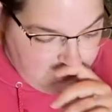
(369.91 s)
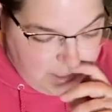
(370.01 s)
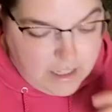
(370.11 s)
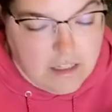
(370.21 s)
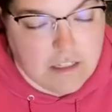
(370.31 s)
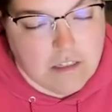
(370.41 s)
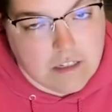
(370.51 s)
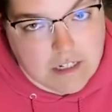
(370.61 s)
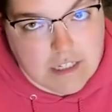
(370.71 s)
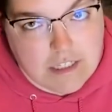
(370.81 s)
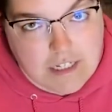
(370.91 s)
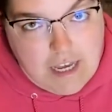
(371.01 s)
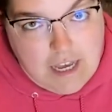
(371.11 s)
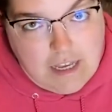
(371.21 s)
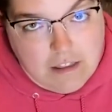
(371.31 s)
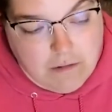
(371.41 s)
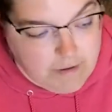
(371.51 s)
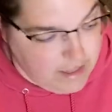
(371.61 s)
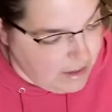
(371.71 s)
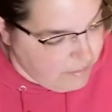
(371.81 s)
that this is gonna stay the
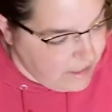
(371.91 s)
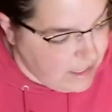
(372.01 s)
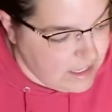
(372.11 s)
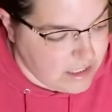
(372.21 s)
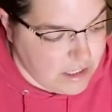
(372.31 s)
way that we need it